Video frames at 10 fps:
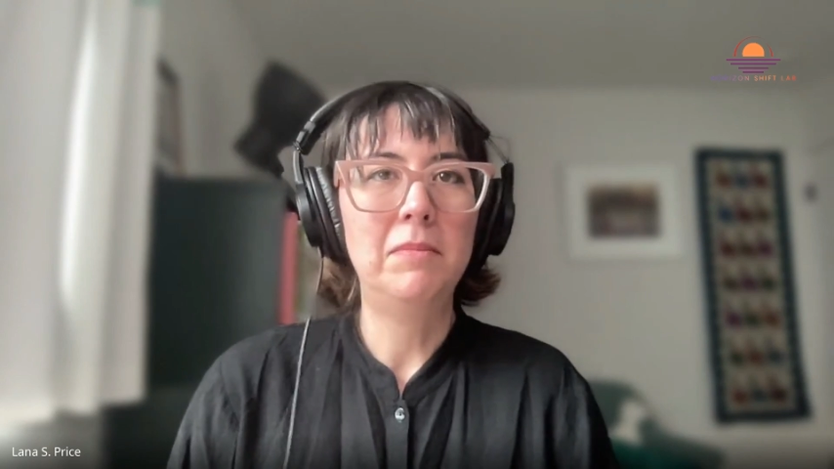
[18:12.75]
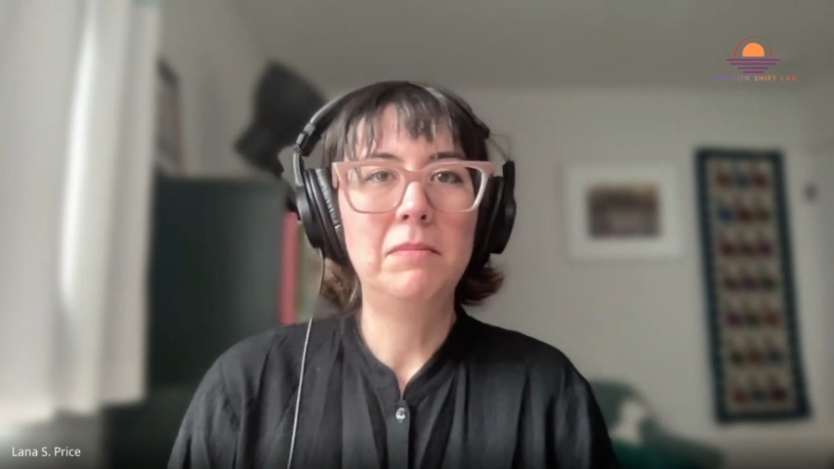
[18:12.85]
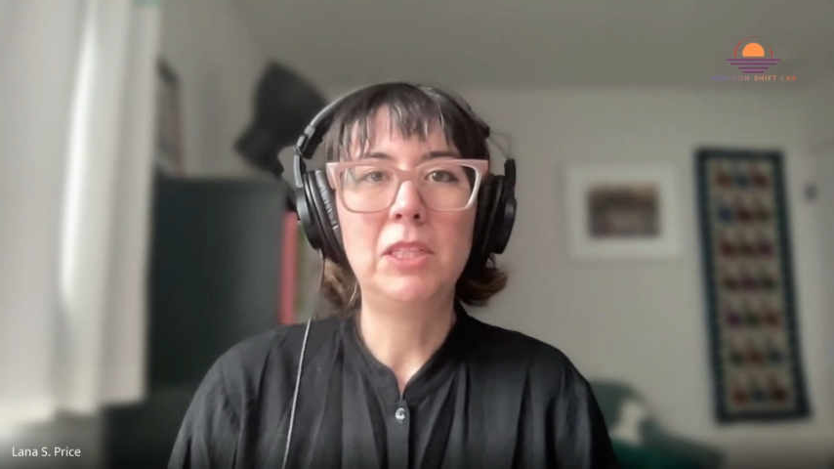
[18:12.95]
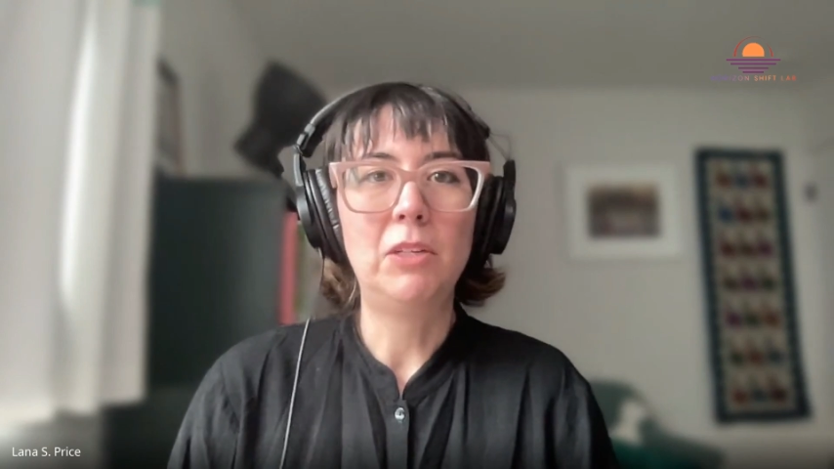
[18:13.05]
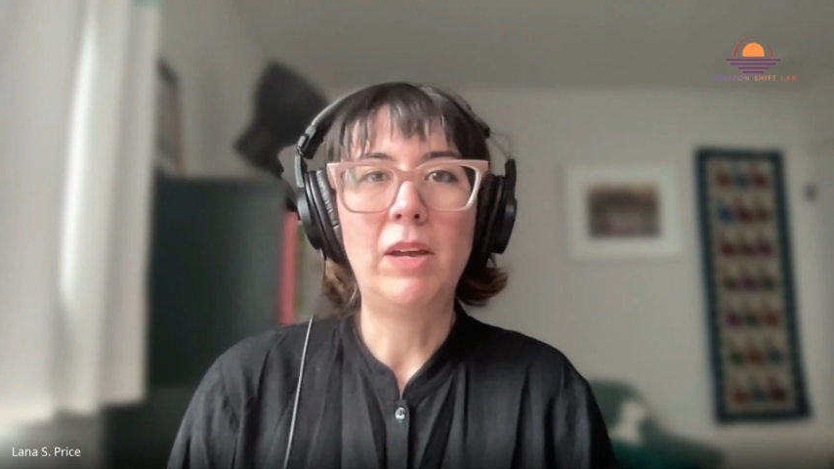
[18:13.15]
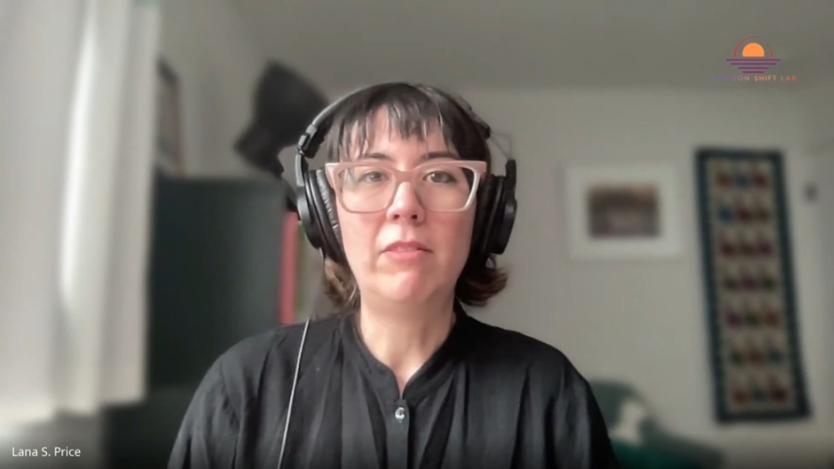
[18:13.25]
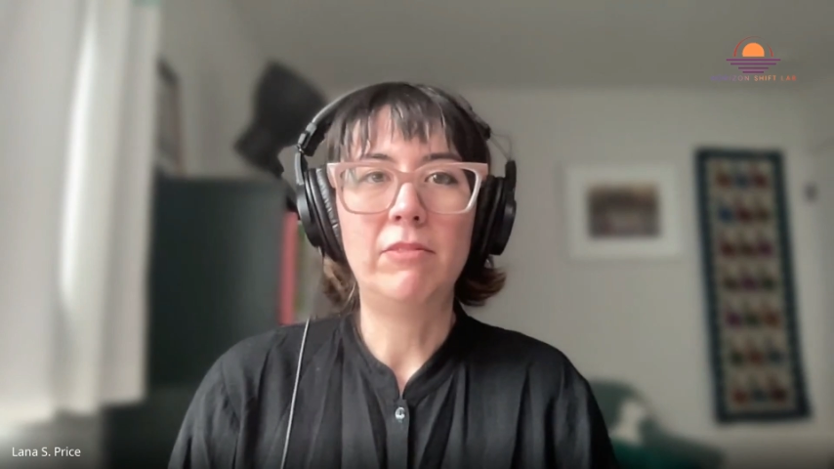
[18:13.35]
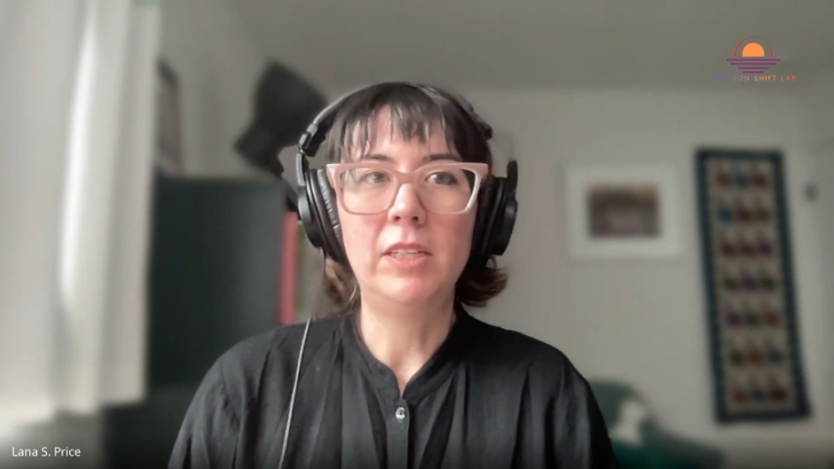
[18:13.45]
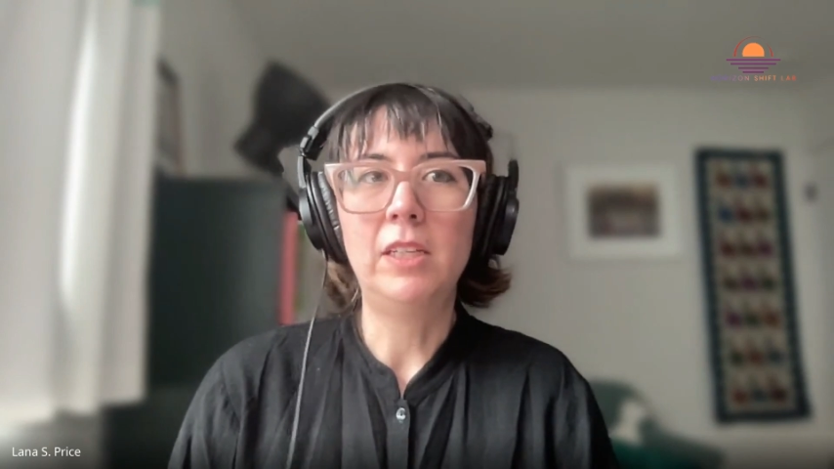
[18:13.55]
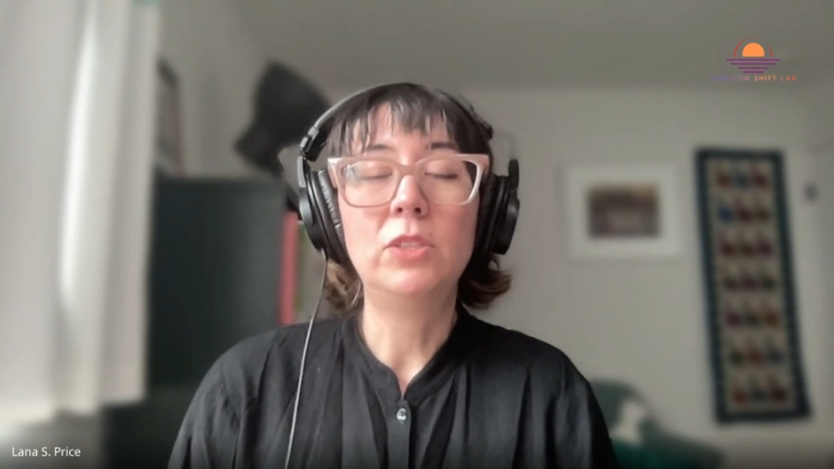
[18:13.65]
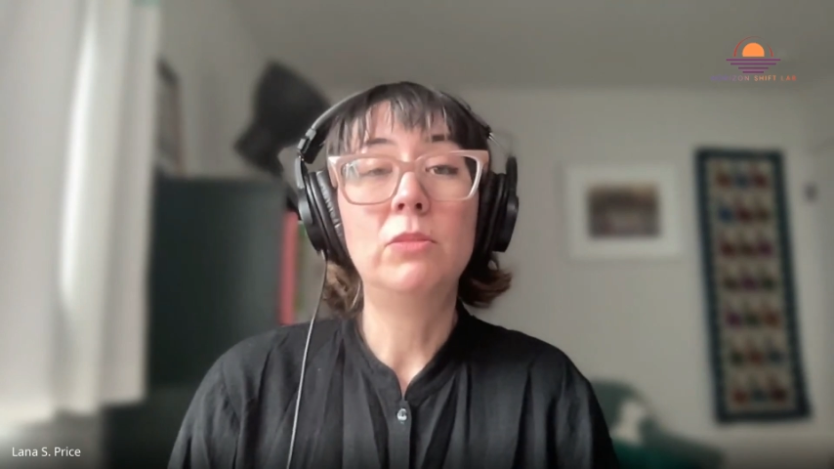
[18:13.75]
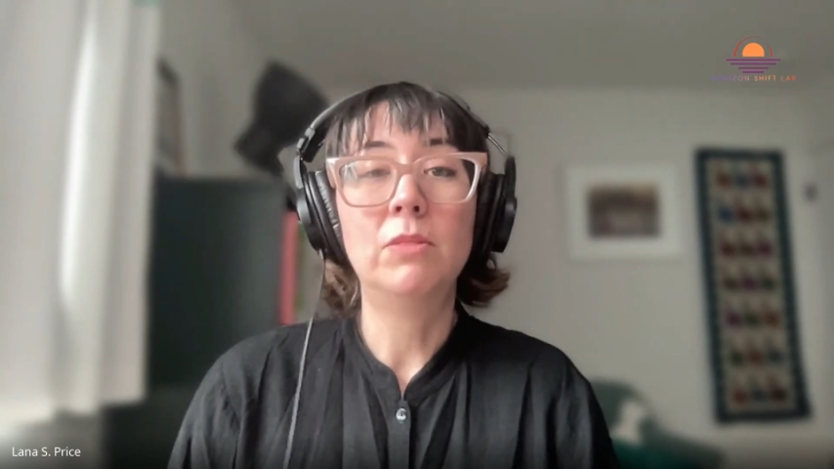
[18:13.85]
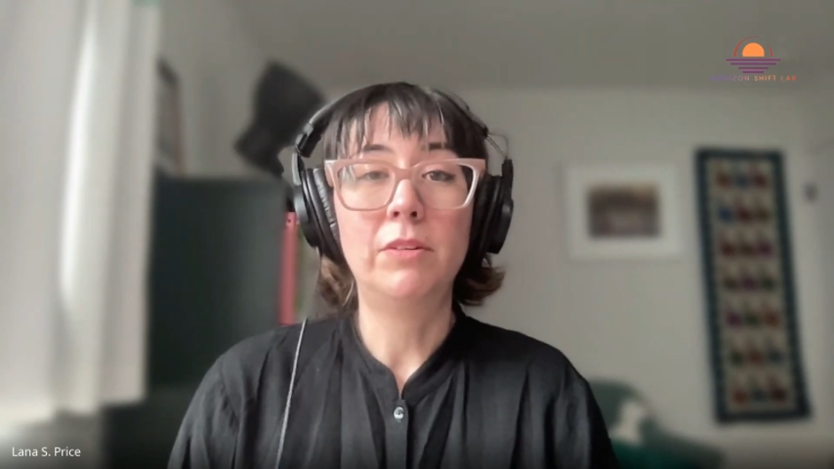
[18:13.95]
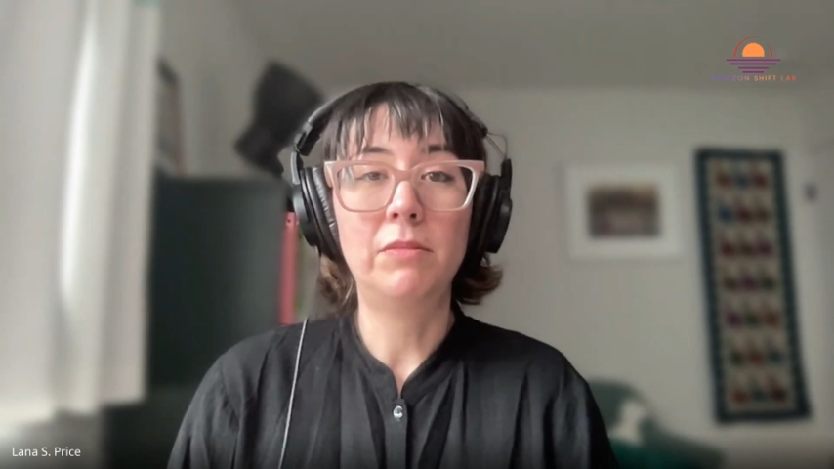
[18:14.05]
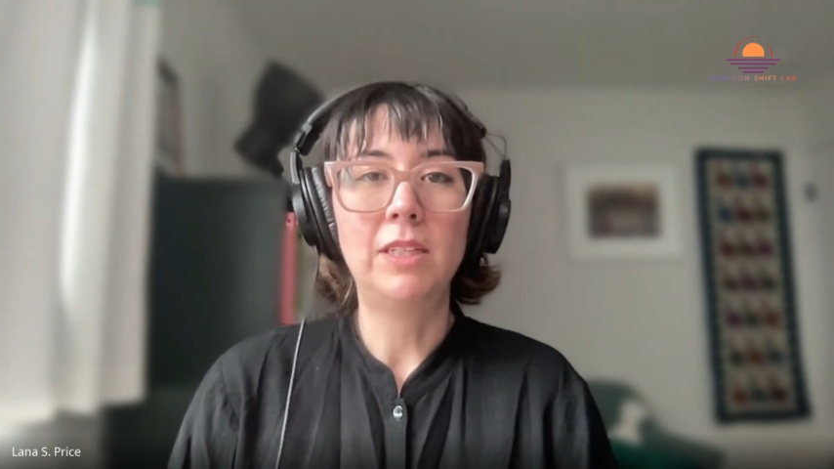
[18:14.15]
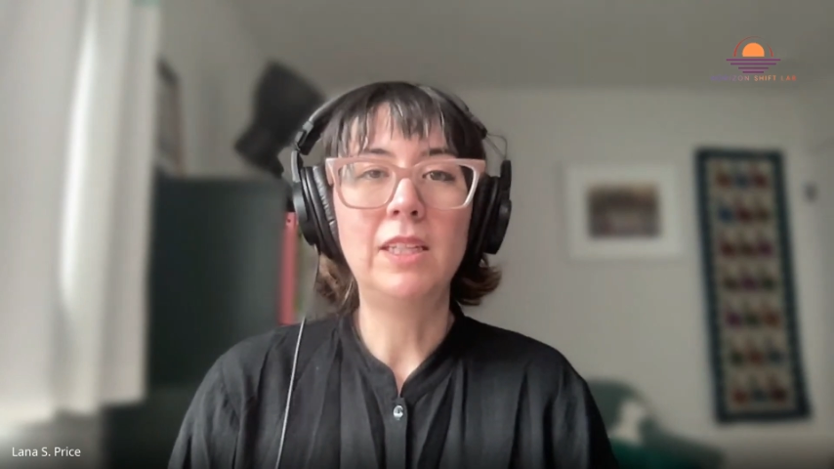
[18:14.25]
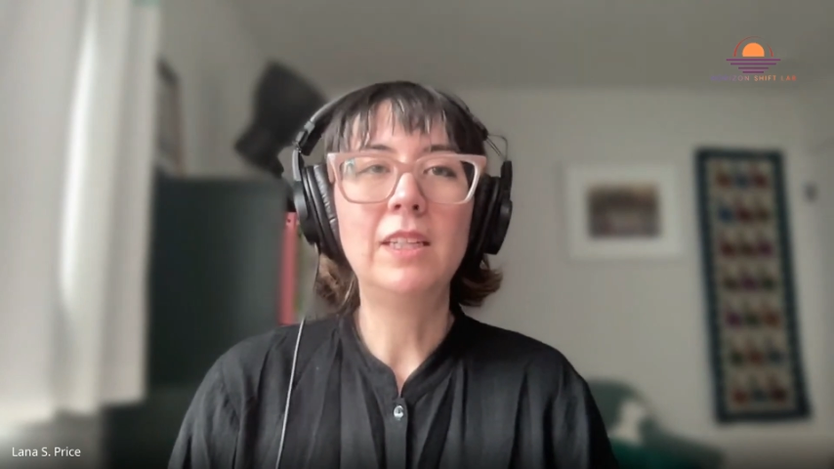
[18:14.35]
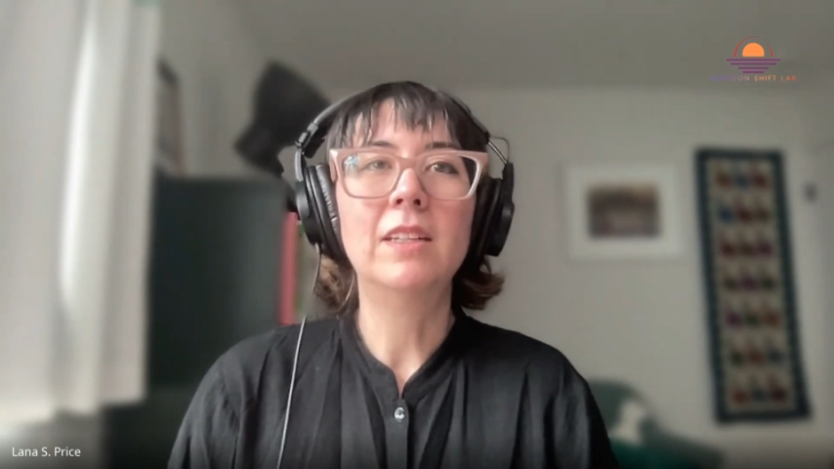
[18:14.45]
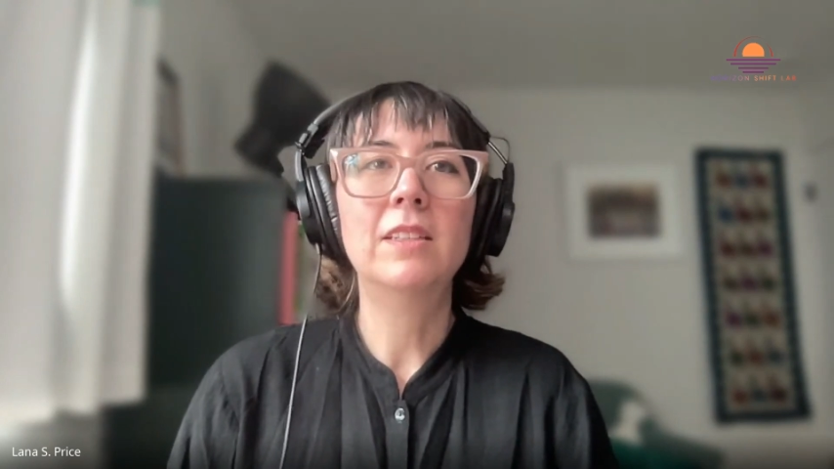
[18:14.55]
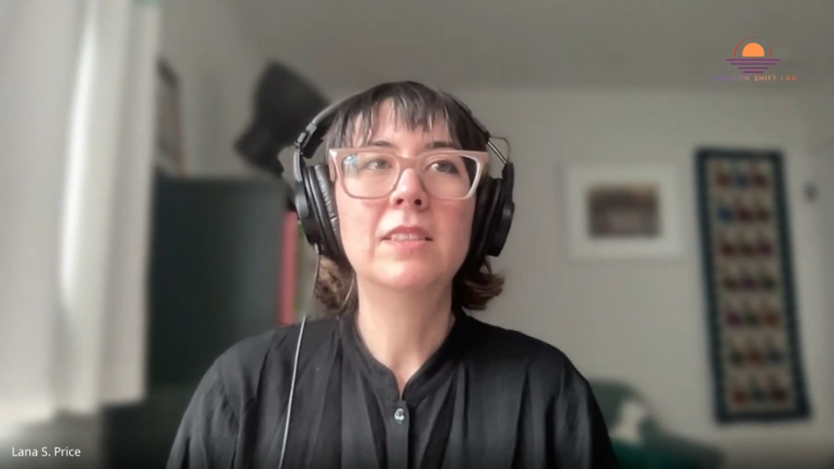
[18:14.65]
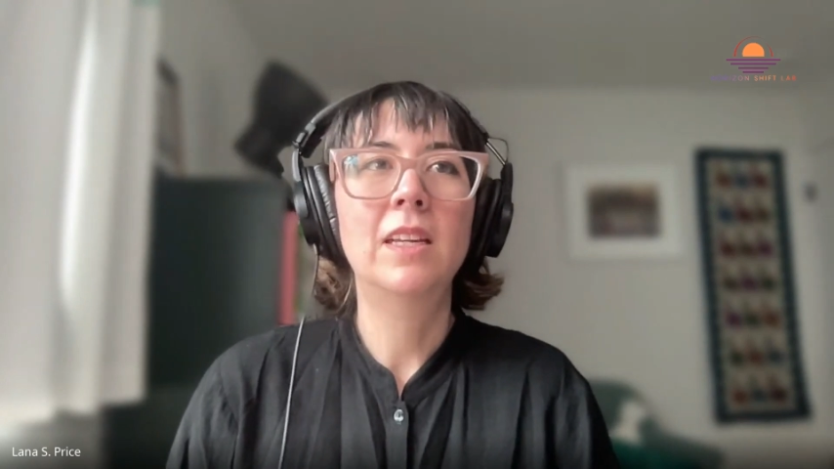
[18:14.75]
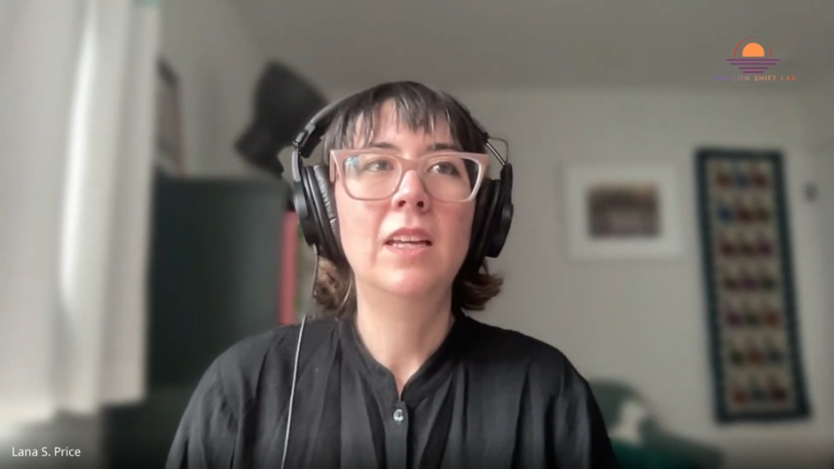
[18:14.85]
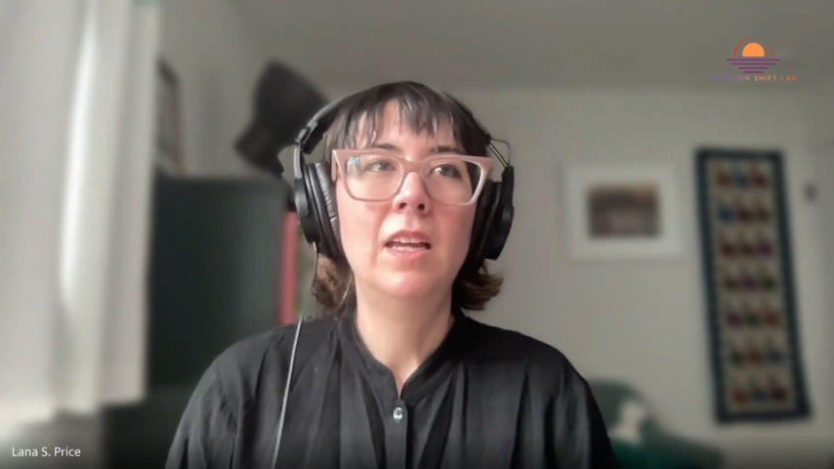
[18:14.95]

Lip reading: every 2 or 3 years.